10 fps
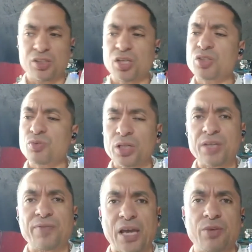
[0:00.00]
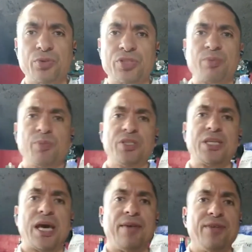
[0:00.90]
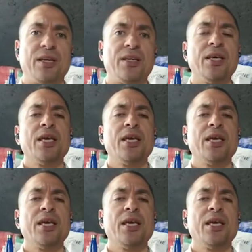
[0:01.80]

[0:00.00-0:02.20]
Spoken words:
So it's a really valuable supplement to have in.